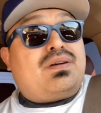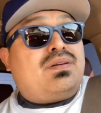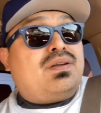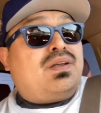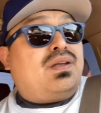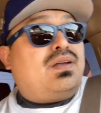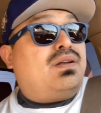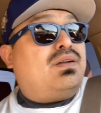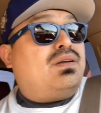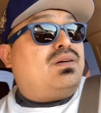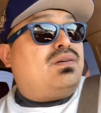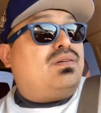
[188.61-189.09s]
You
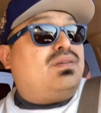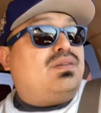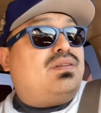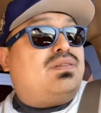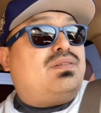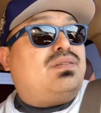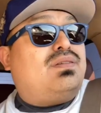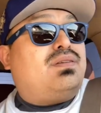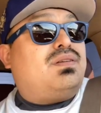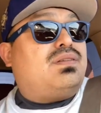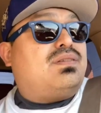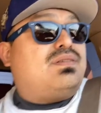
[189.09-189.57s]
know,
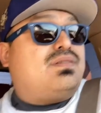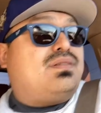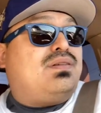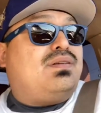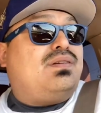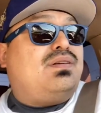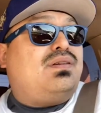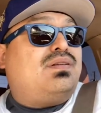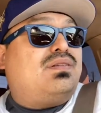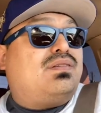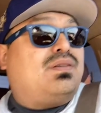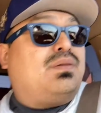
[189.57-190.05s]
it's
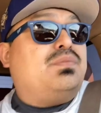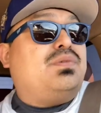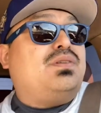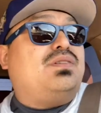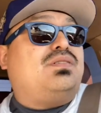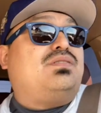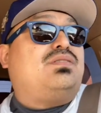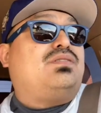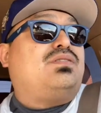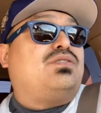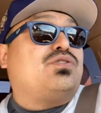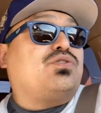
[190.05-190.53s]

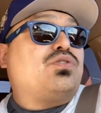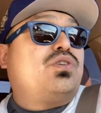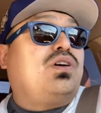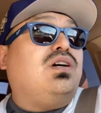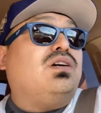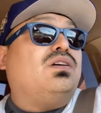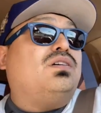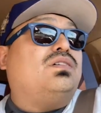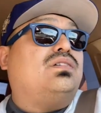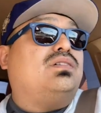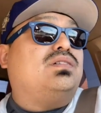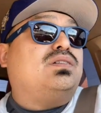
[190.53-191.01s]
sometimes it's a
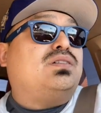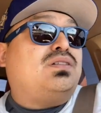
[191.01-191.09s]
struggle.